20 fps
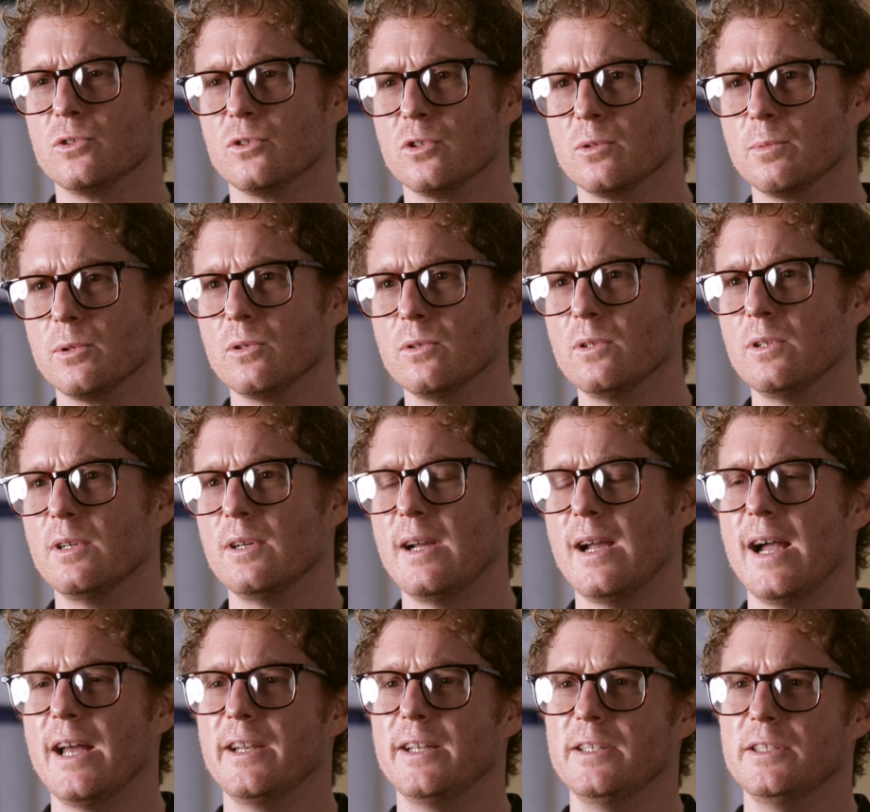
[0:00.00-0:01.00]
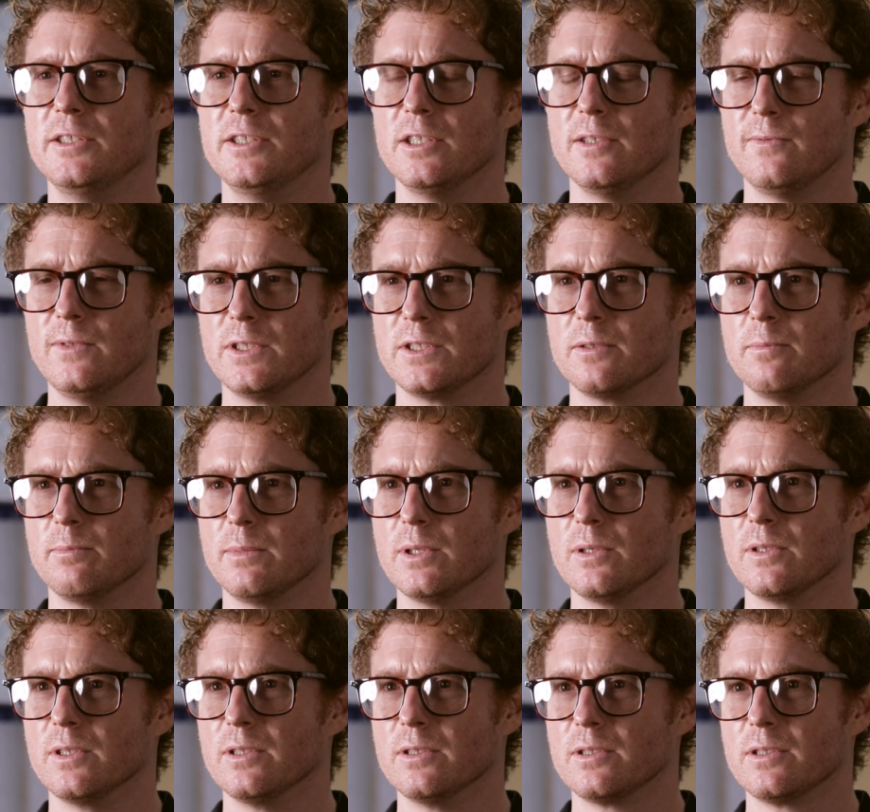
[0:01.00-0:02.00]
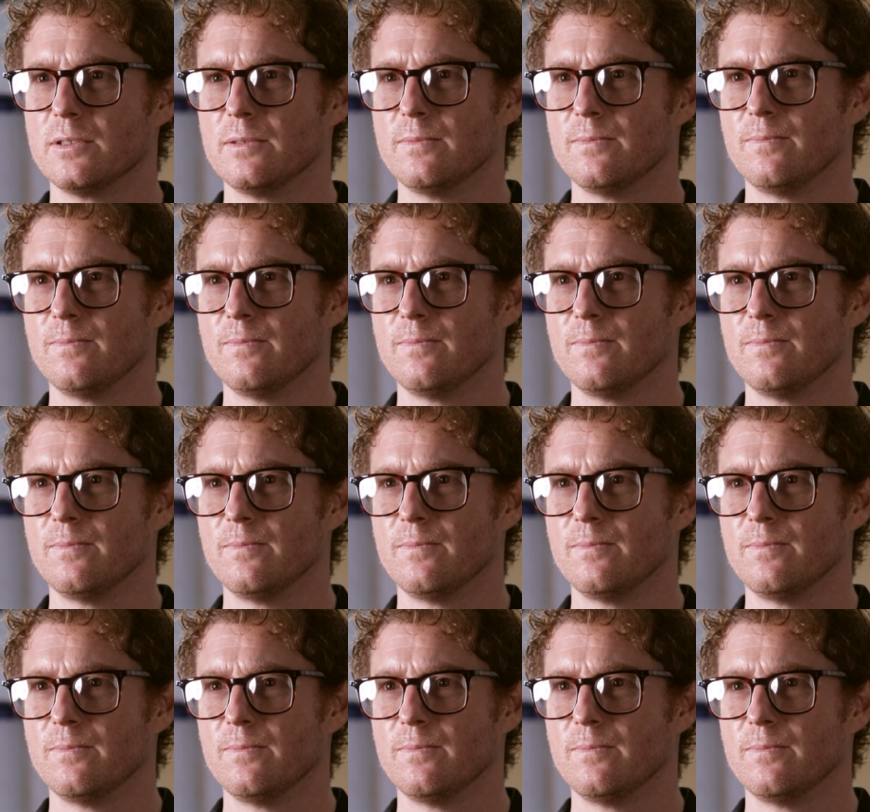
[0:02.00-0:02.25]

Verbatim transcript: durable and energy efficient buildings.